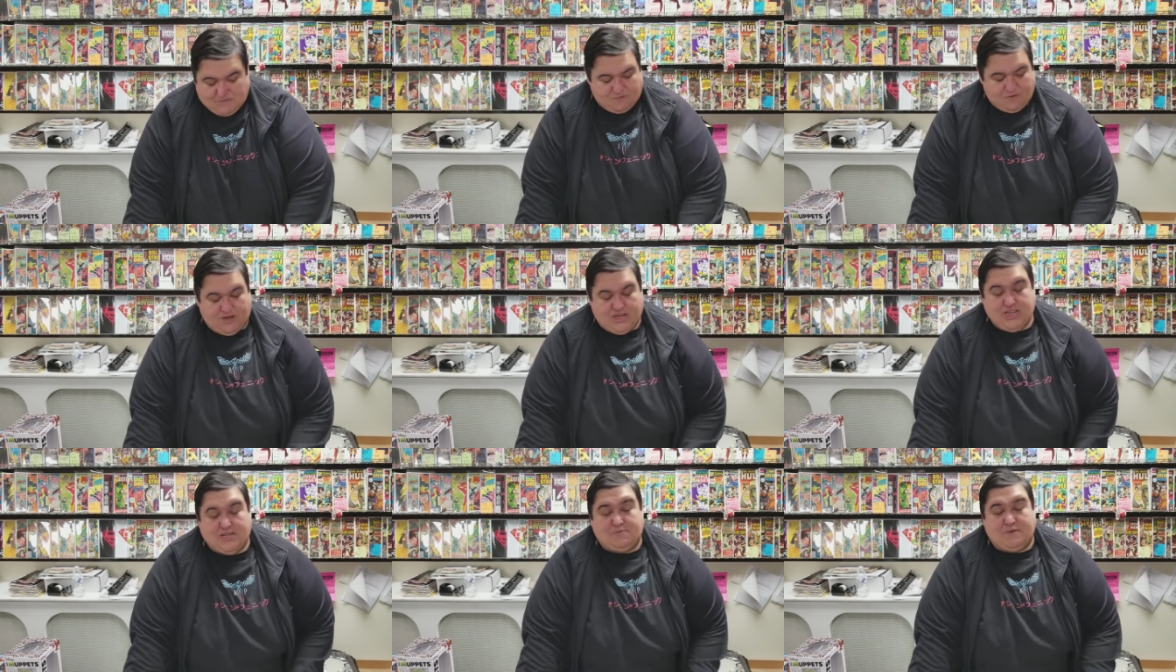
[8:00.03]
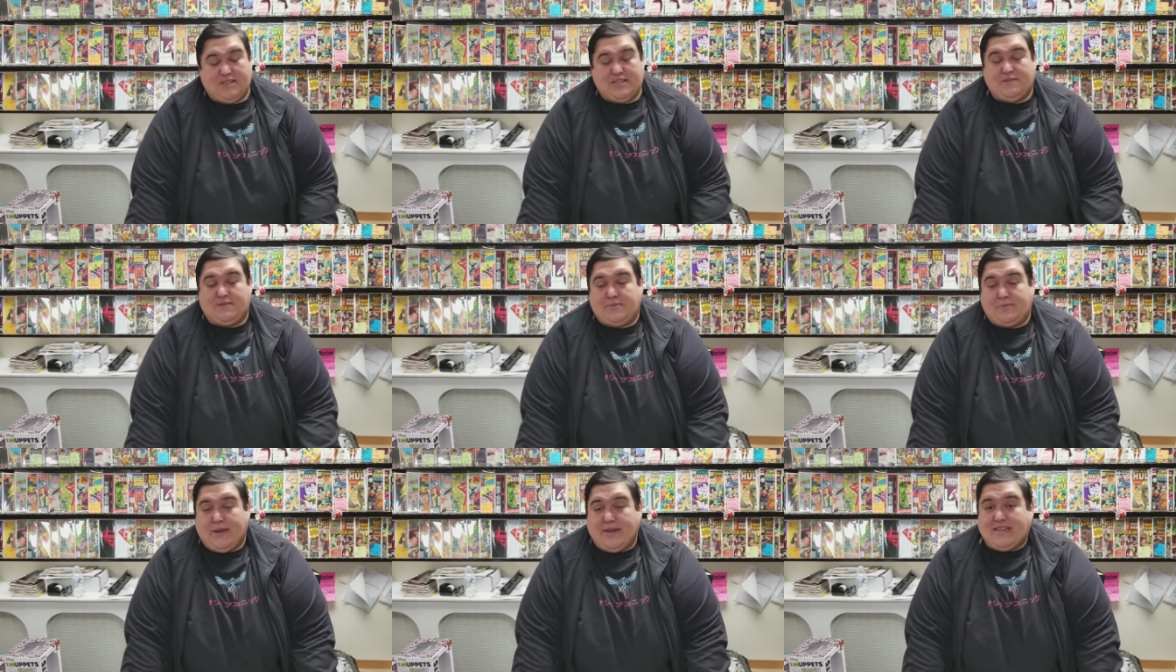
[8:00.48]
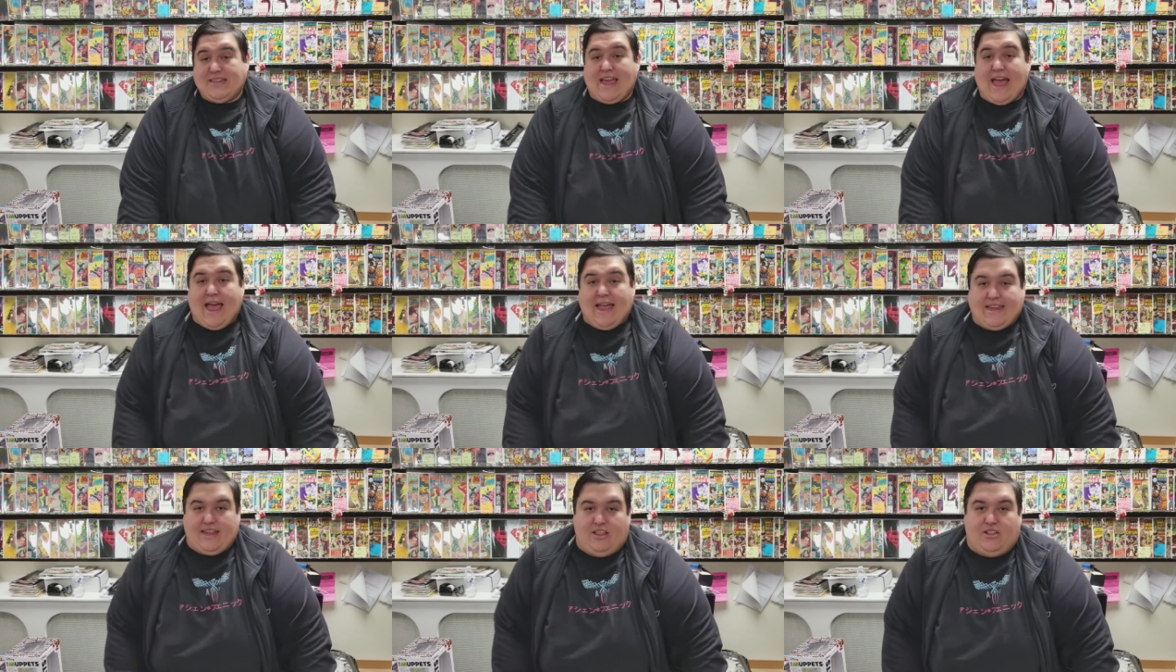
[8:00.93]
book has been
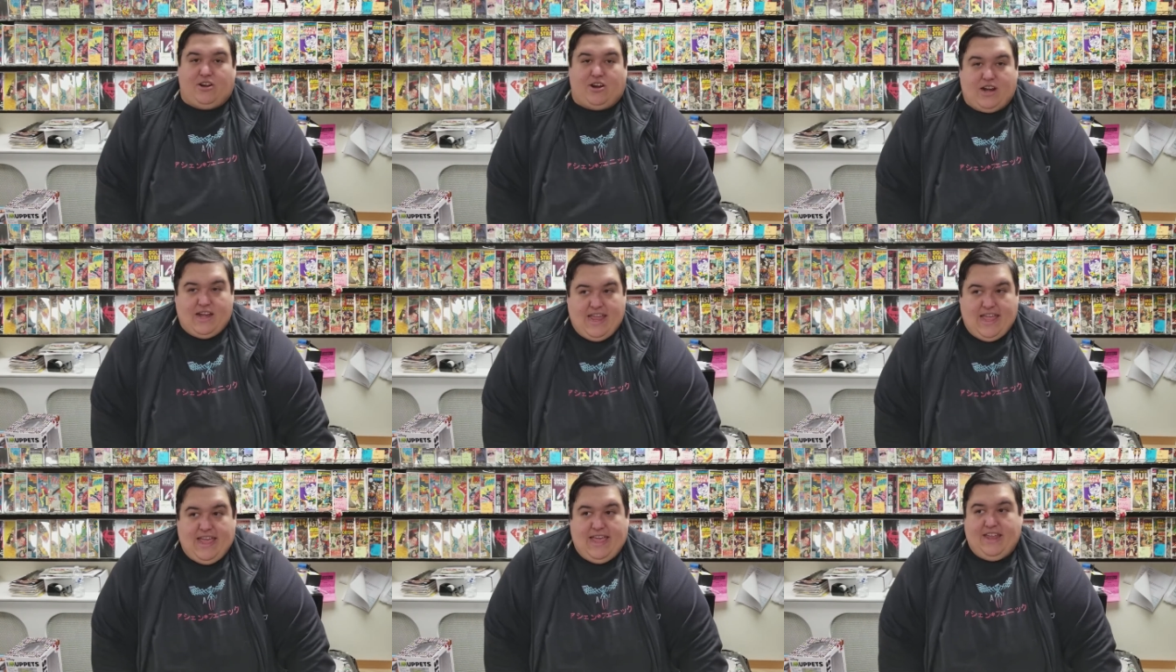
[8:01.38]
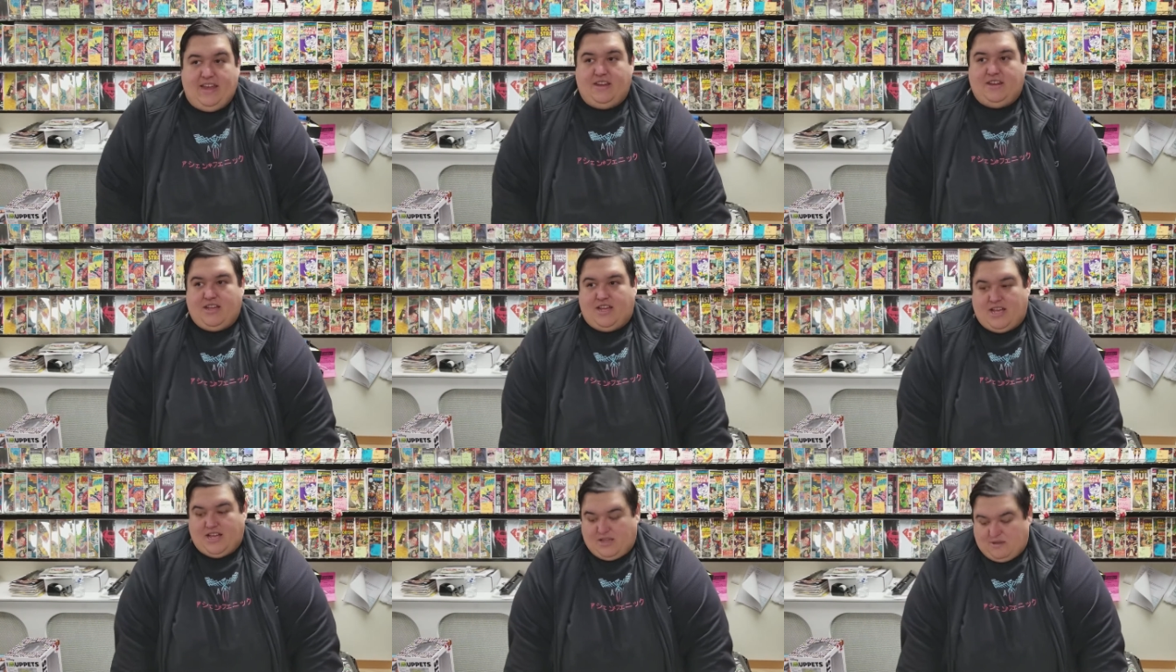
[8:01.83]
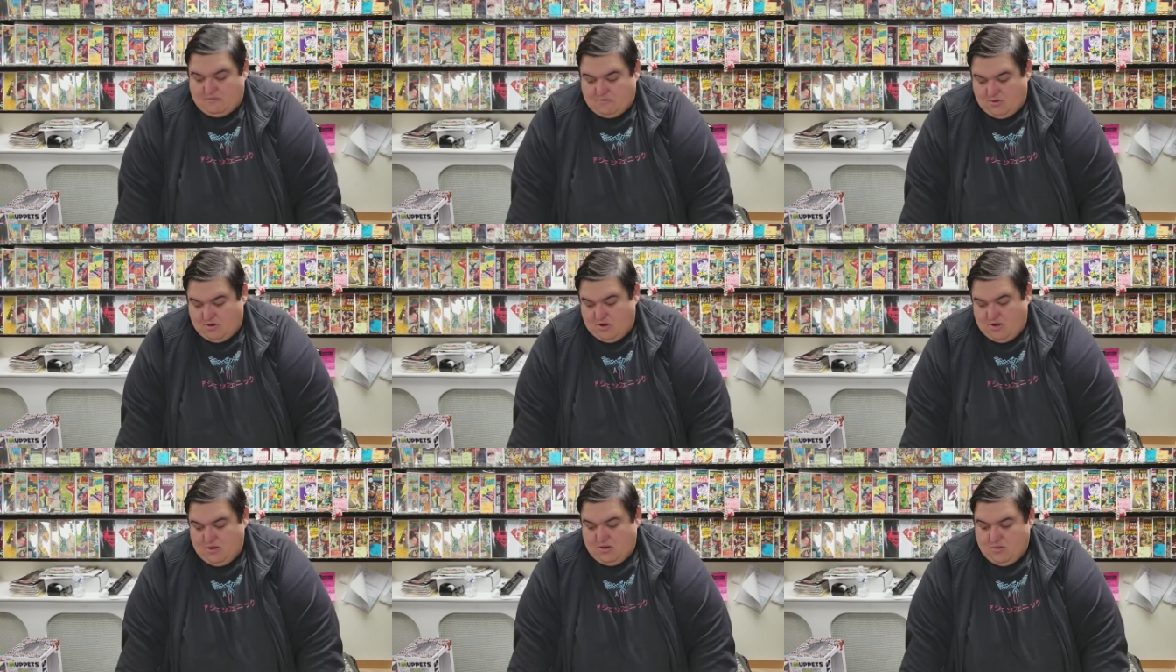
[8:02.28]
spectacular, and
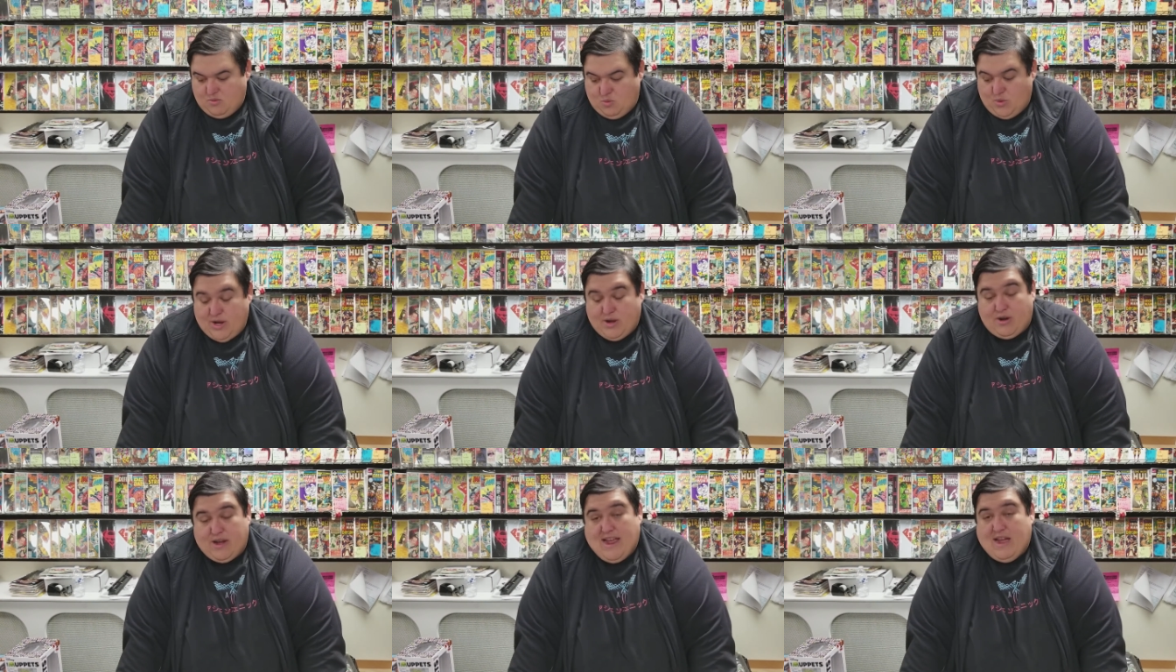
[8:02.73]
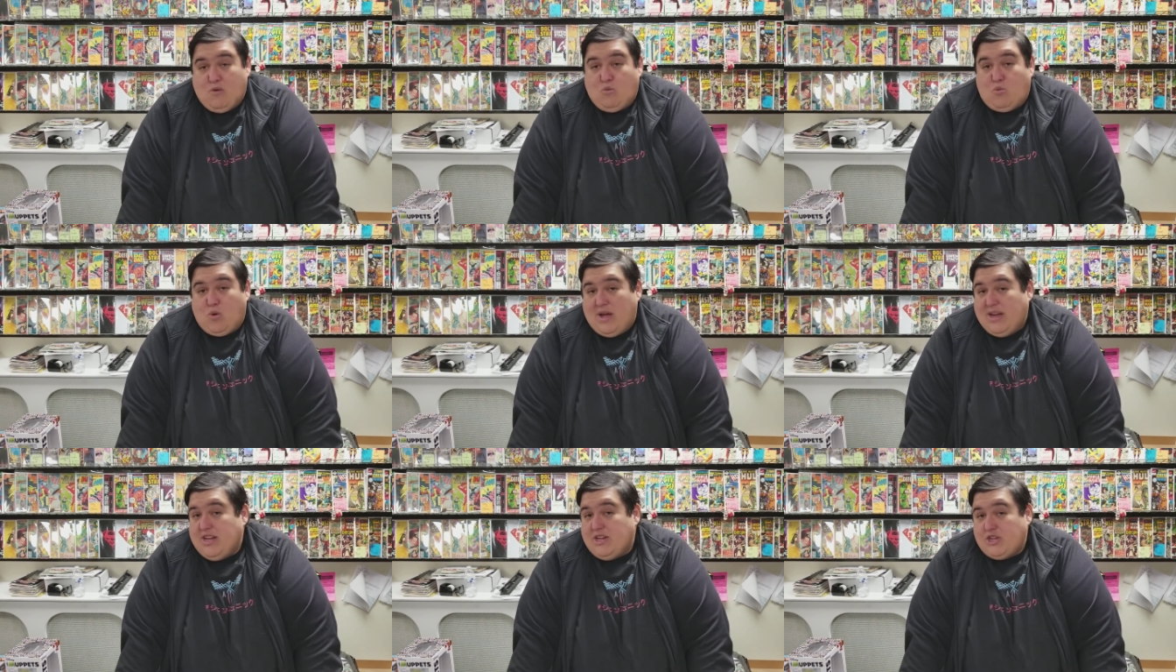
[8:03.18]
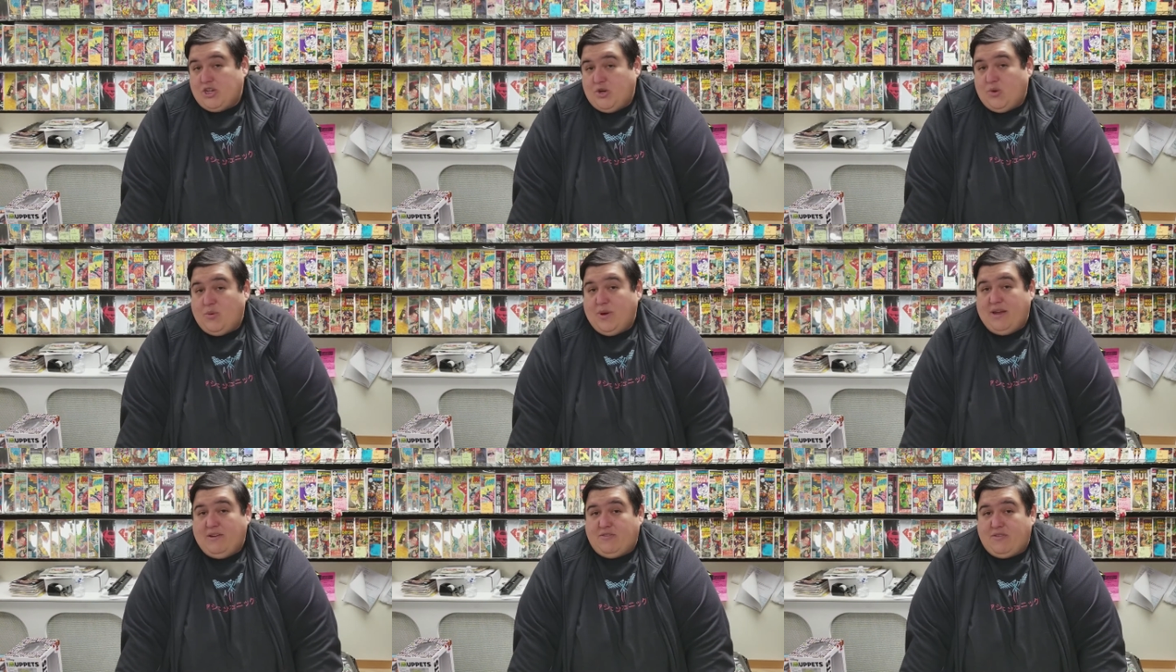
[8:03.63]
um, we are now one issue
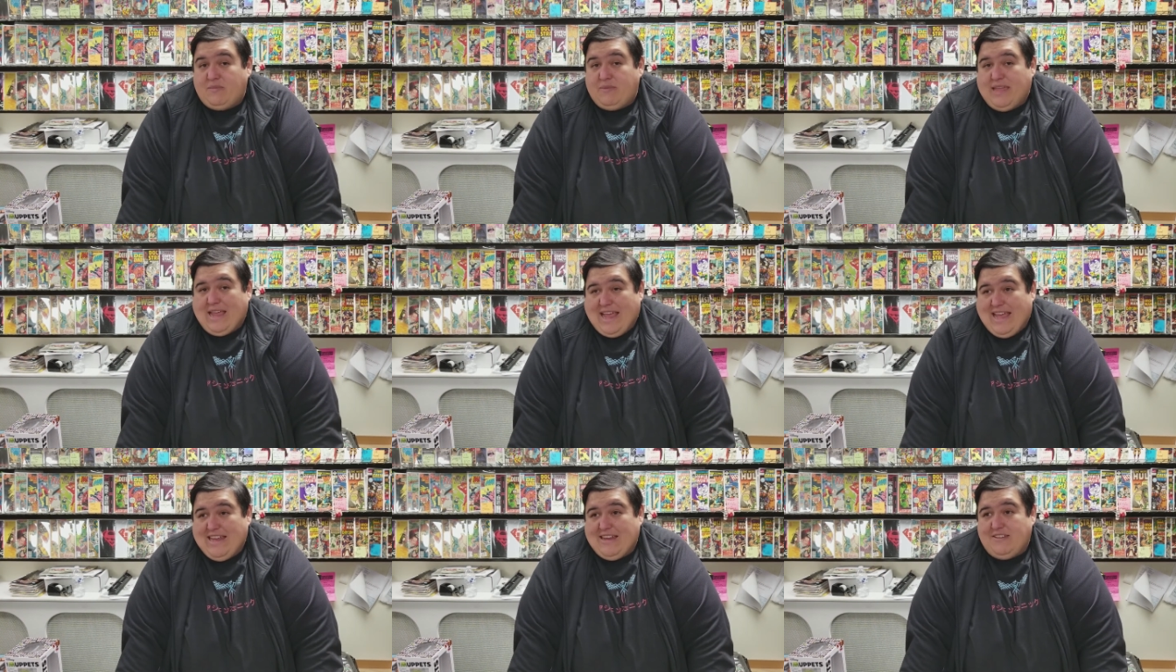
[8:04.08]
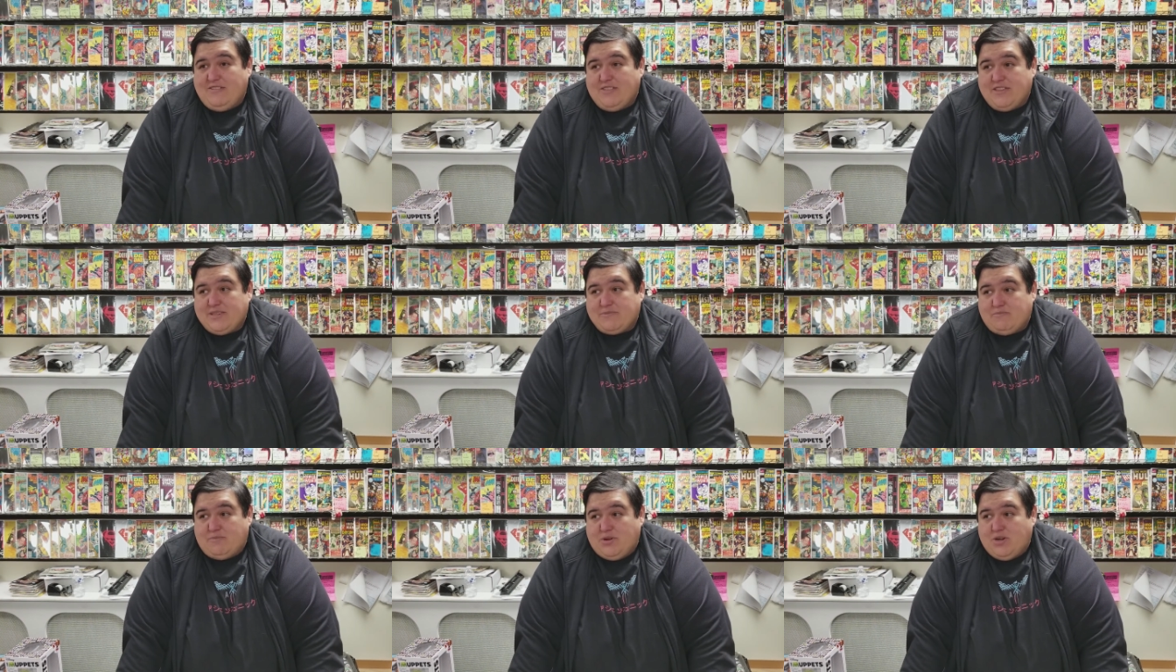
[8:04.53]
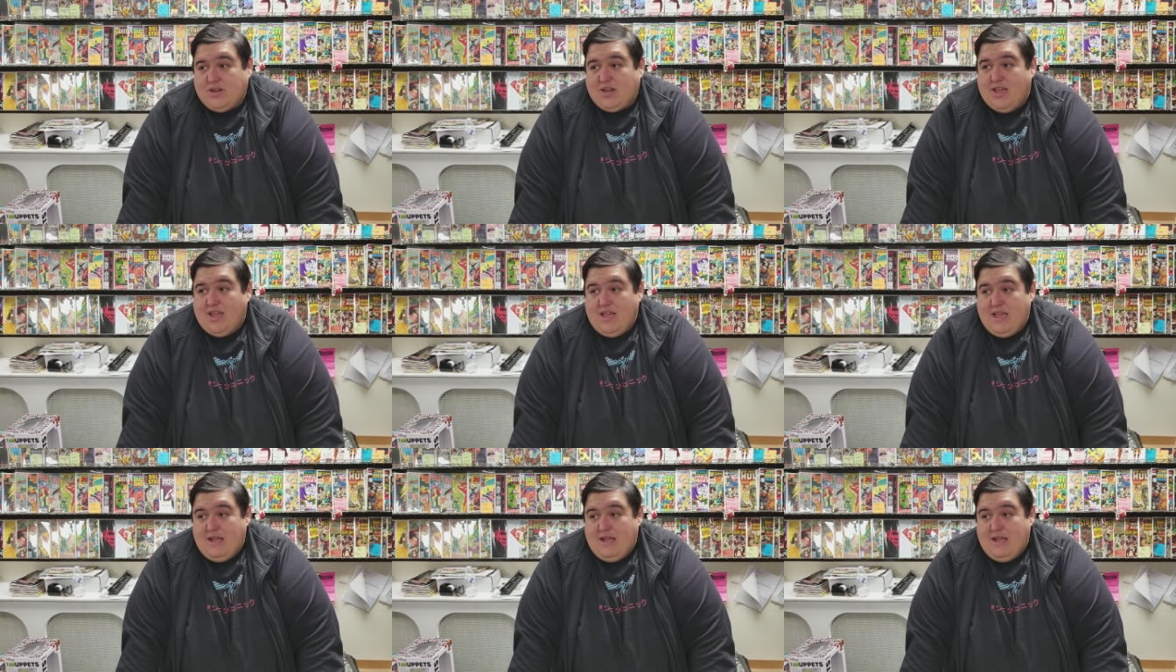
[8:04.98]
away from the end of this book,